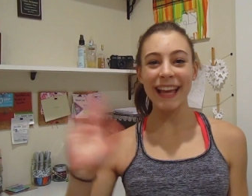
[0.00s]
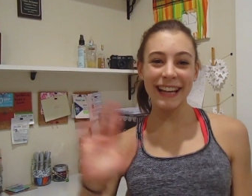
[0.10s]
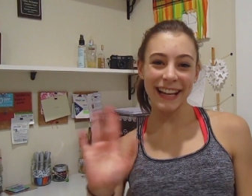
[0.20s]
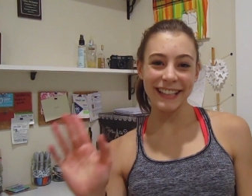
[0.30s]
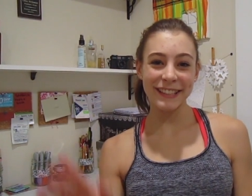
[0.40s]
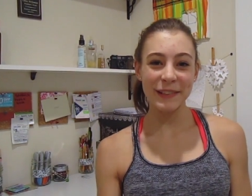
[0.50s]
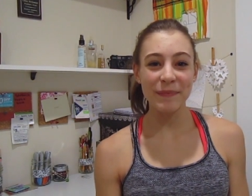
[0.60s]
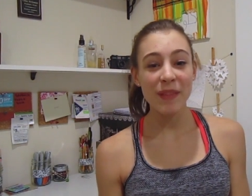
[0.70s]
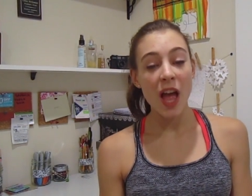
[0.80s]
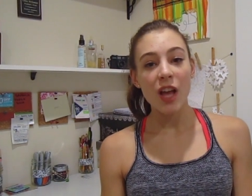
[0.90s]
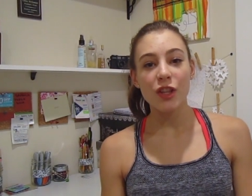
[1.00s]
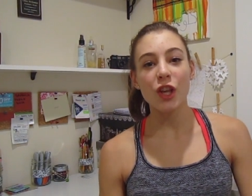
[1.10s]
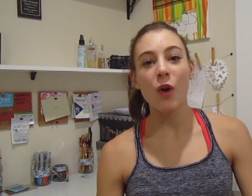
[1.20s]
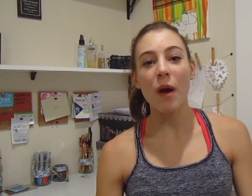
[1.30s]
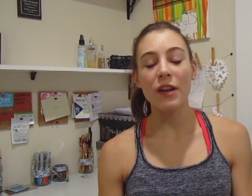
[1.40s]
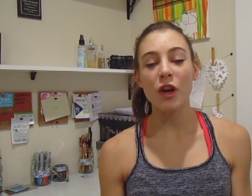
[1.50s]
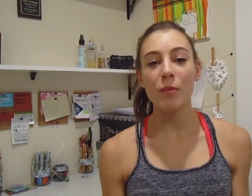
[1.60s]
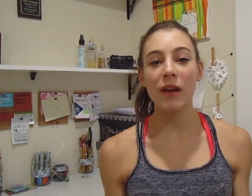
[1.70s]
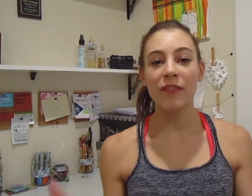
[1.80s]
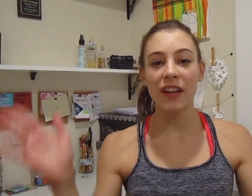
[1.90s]
Hey guys! So I know
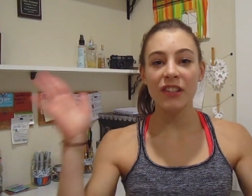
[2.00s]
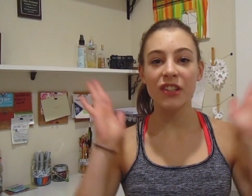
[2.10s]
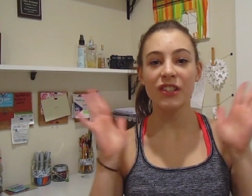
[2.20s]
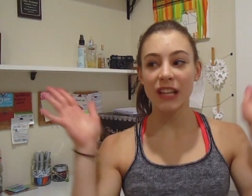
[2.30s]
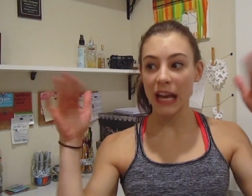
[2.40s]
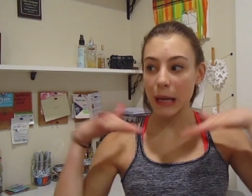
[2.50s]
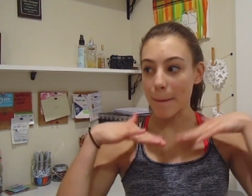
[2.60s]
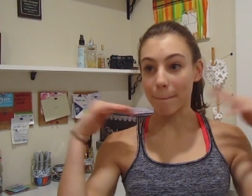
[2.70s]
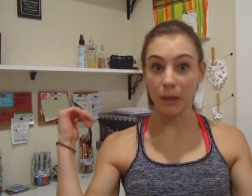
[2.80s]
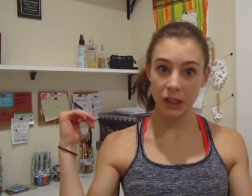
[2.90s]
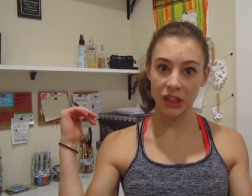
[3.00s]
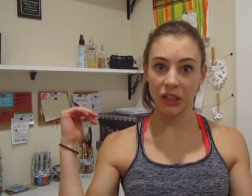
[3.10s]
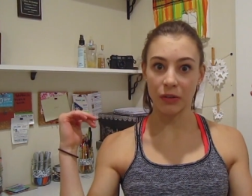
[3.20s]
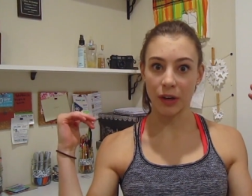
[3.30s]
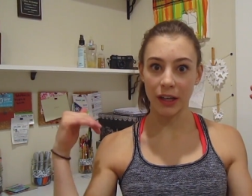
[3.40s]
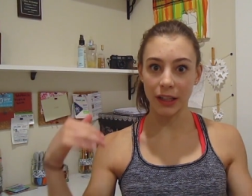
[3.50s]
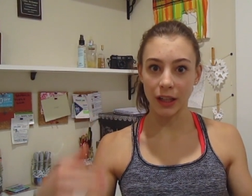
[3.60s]
my face looks kind of busted right